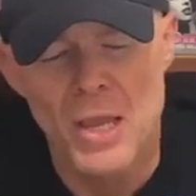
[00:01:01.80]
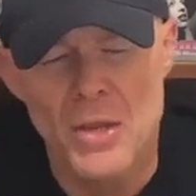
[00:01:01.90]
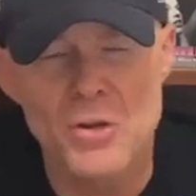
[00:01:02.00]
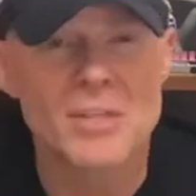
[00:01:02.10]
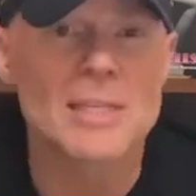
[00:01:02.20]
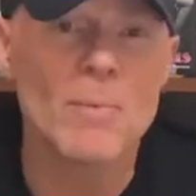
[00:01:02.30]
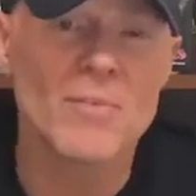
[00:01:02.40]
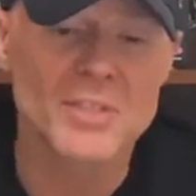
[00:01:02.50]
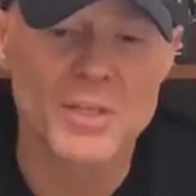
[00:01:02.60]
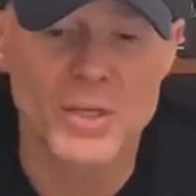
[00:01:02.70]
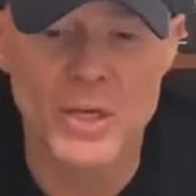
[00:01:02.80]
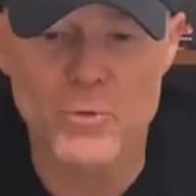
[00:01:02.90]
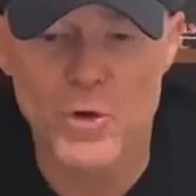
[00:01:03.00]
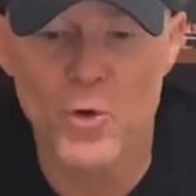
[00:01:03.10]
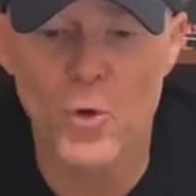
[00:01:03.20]
You know, some of us can
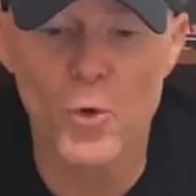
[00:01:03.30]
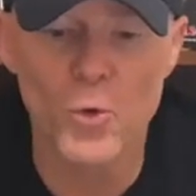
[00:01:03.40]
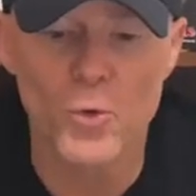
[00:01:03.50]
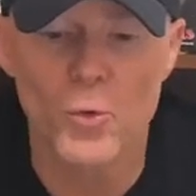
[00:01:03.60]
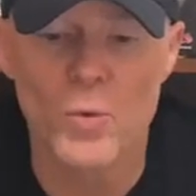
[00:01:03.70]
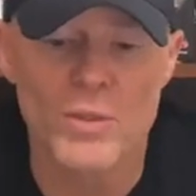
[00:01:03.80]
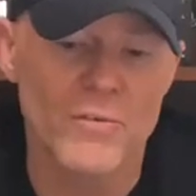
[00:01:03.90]
recall when the